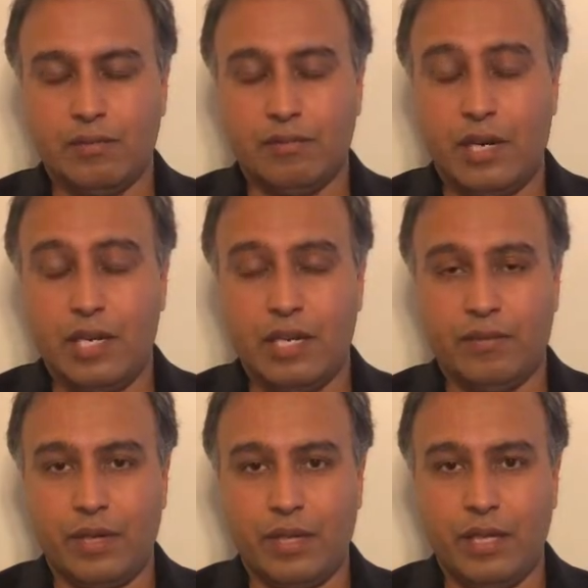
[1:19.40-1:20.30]
very
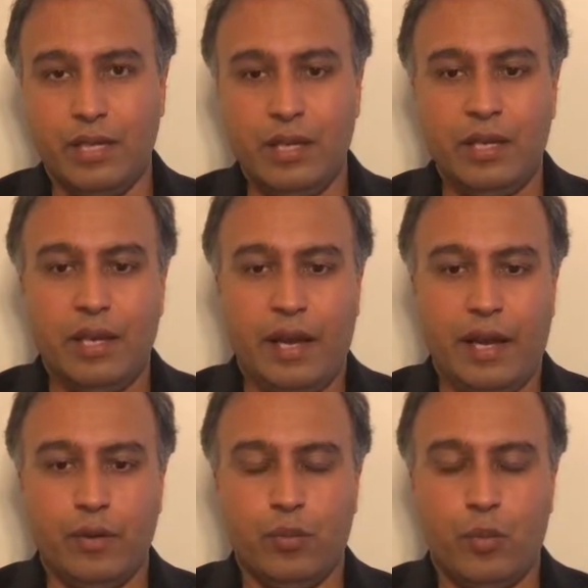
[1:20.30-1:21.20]
differently,
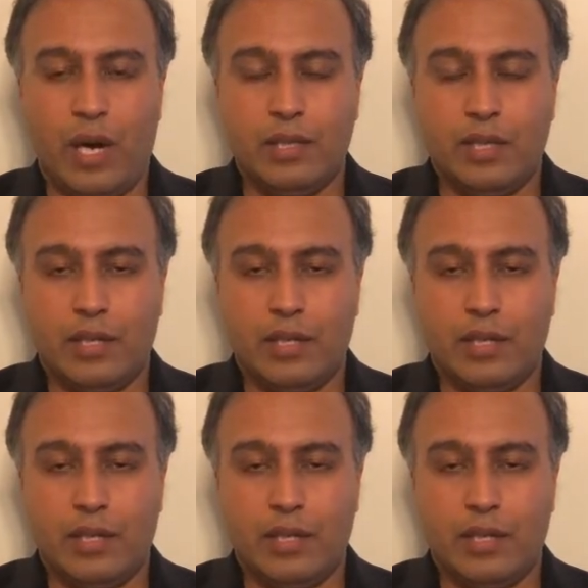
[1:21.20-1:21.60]
and while they're